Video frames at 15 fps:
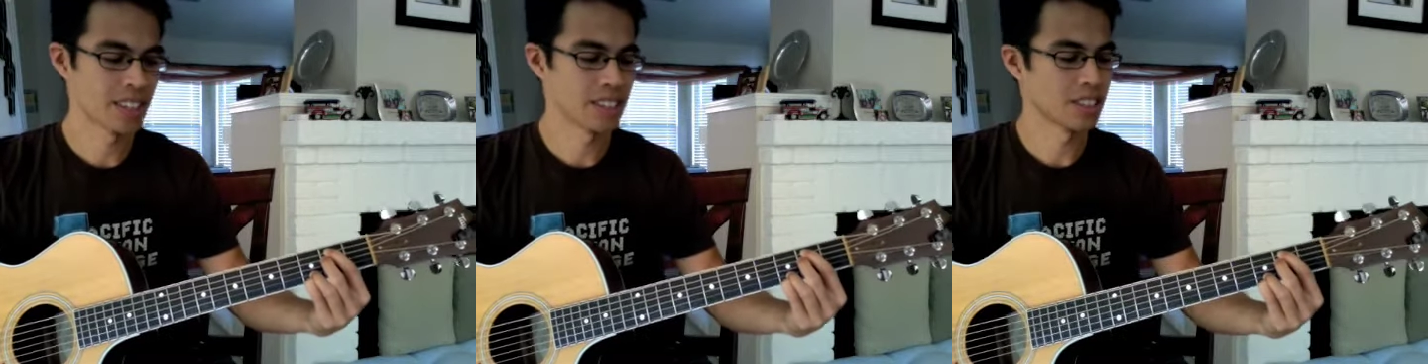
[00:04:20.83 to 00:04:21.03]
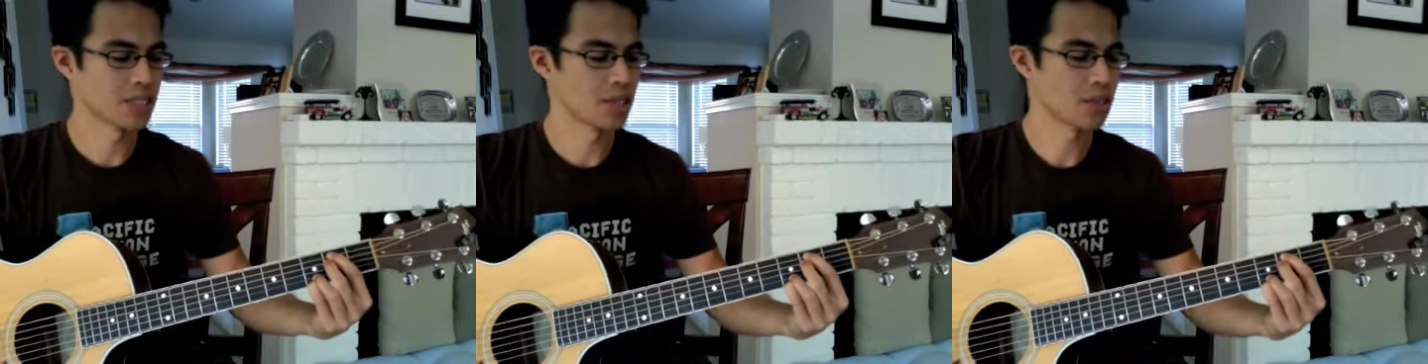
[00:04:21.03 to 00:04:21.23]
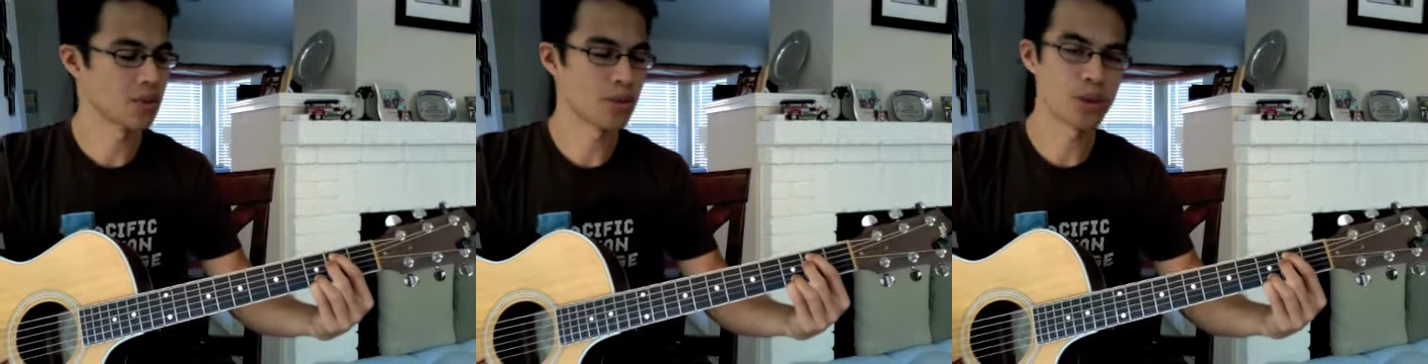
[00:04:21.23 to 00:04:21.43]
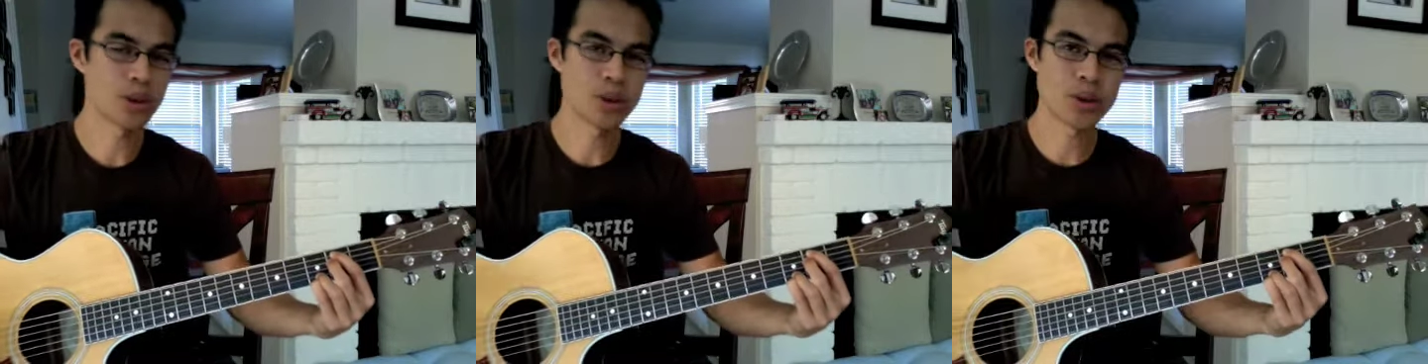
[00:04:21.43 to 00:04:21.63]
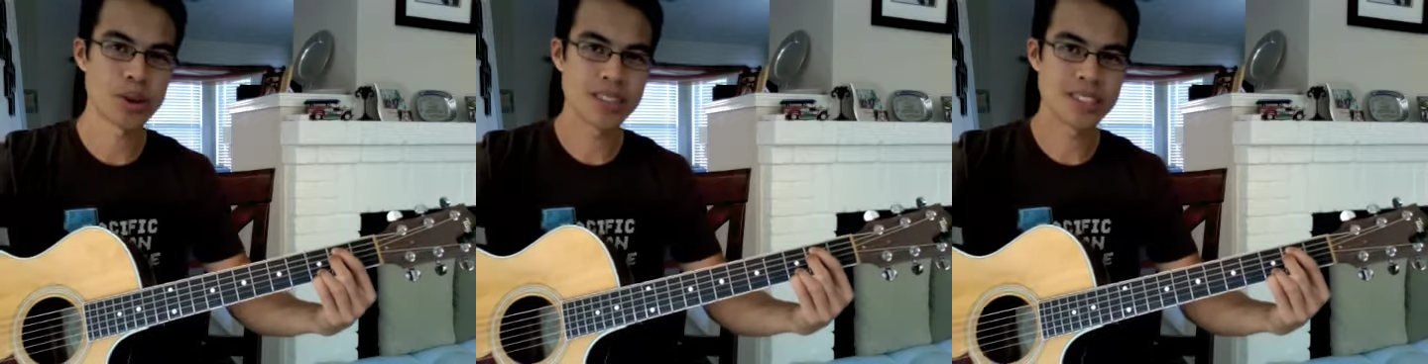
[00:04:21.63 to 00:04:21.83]
So the 4
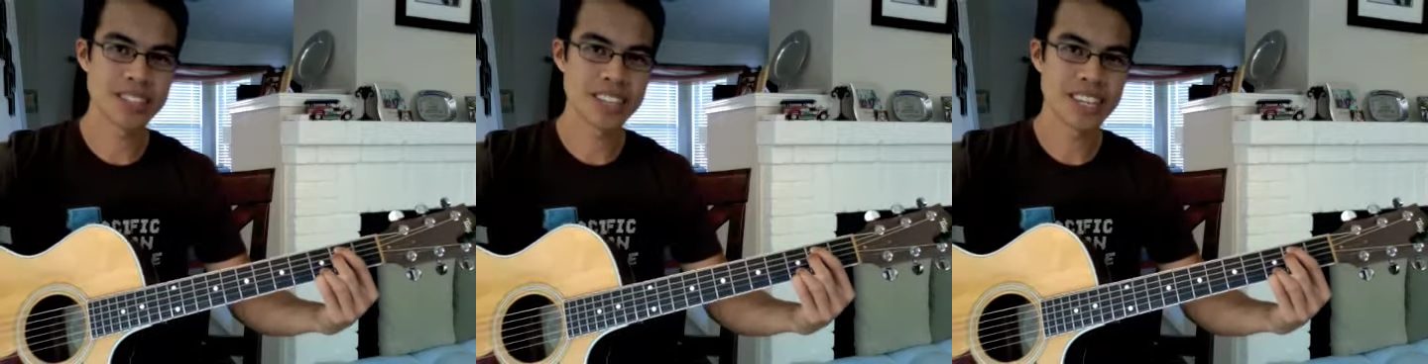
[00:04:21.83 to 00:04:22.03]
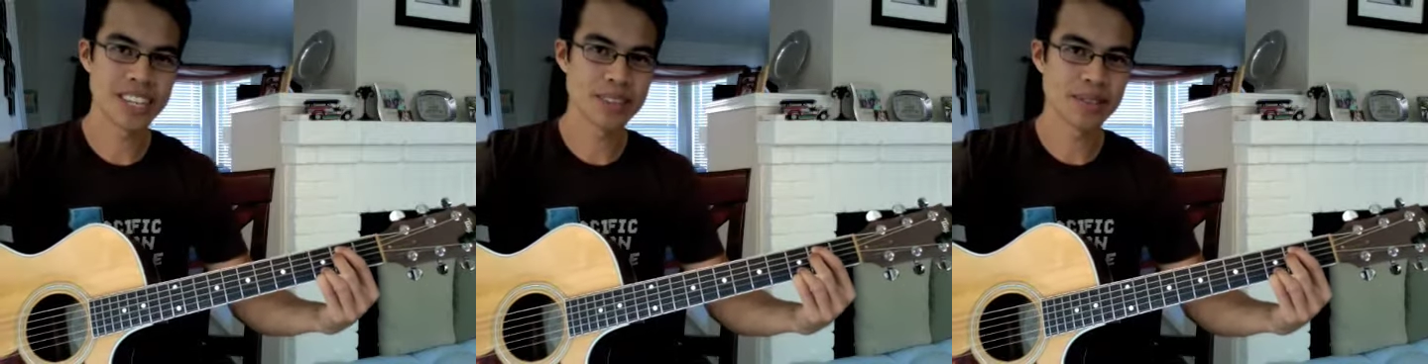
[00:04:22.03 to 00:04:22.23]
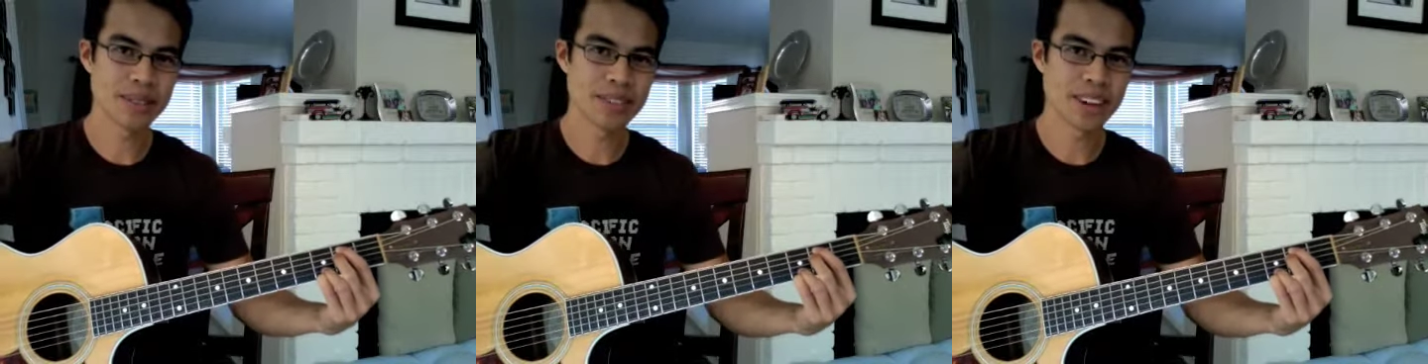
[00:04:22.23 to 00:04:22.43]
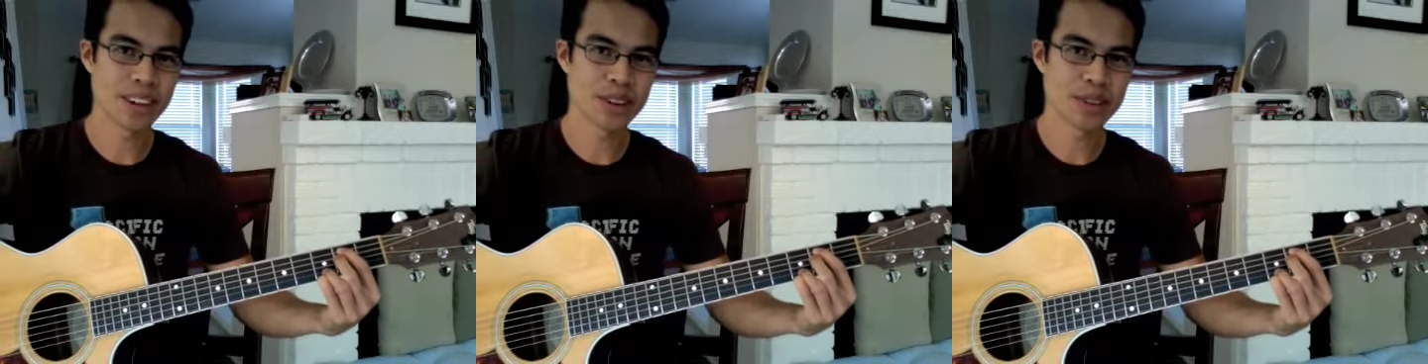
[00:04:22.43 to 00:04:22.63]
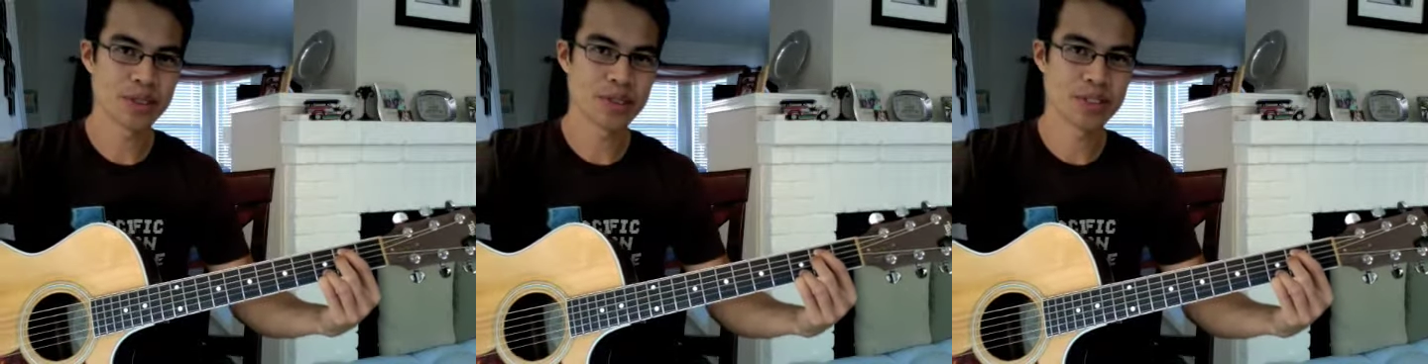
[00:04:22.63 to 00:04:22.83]
chords again that we've
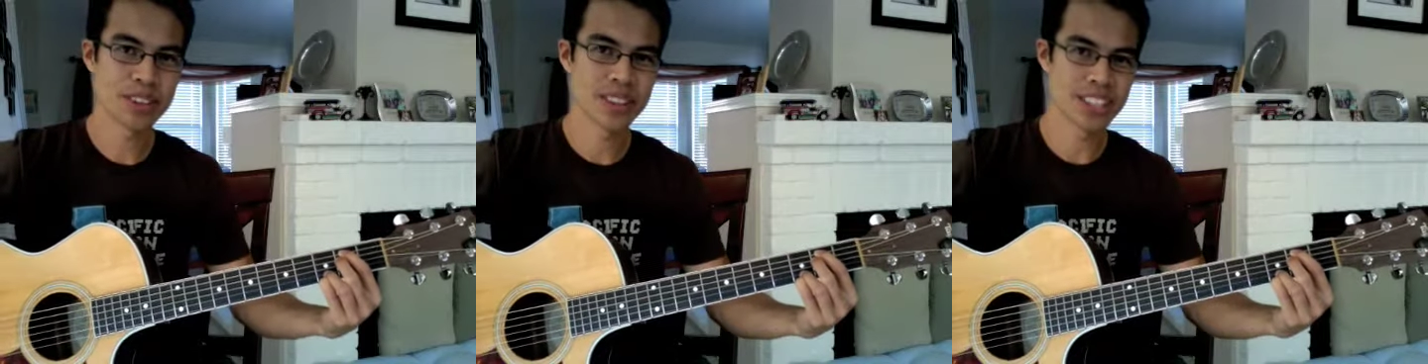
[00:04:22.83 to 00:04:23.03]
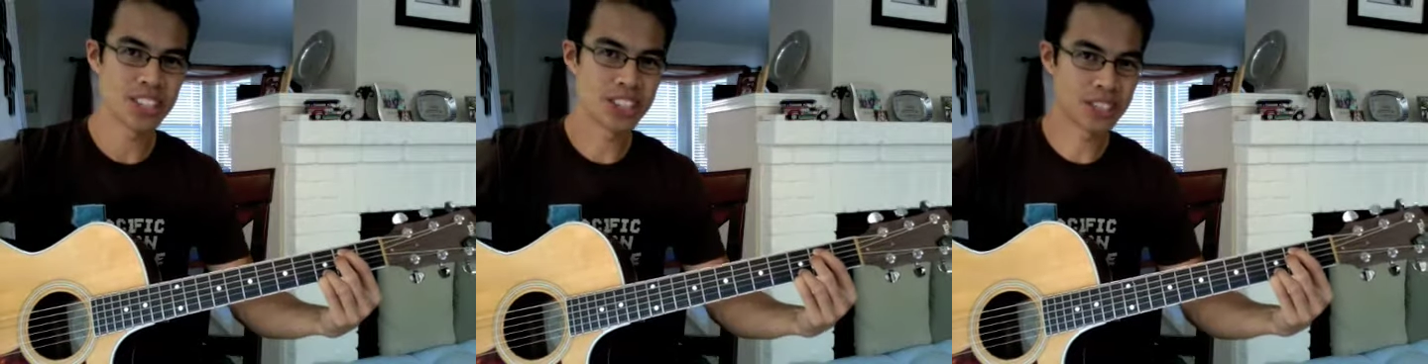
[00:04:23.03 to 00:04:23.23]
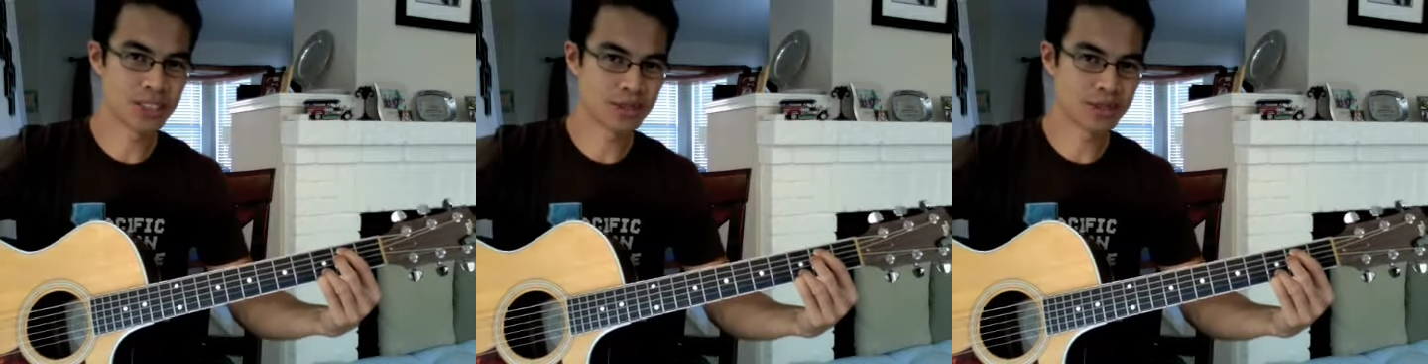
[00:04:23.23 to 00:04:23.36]
gone over in the G